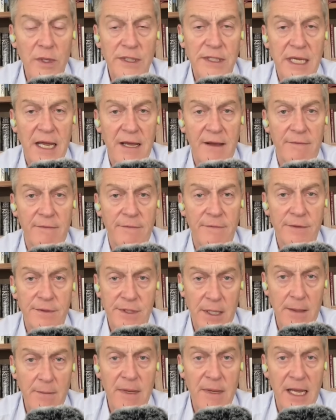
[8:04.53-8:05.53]
have
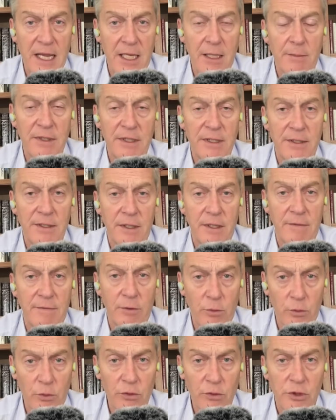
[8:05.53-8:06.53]
some element of a
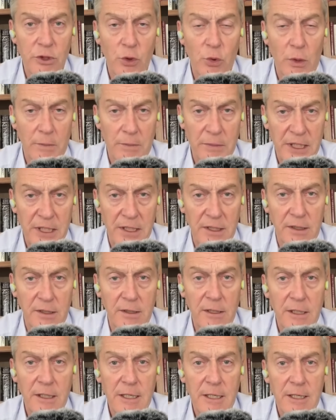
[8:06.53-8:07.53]
route to appeal.
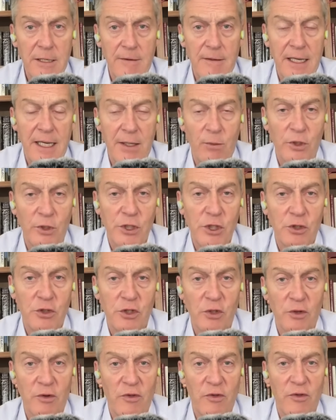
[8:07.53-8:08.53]
And what you
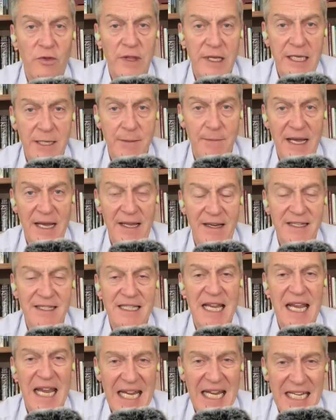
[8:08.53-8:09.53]
should think about is
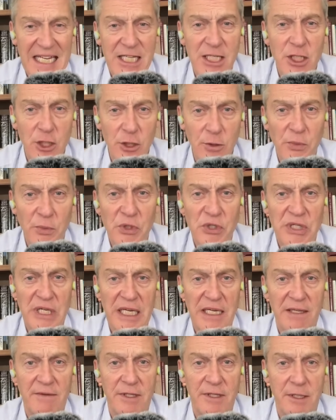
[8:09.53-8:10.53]

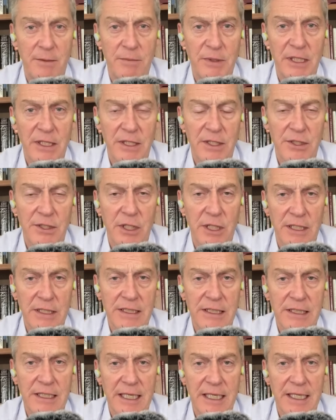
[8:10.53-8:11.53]
82% of the appeals on
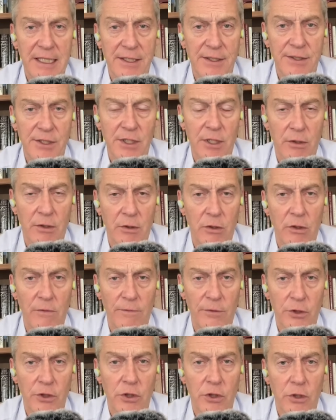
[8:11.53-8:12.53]
denials are
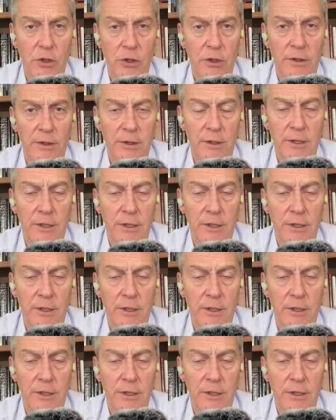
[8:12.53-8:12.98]
overturned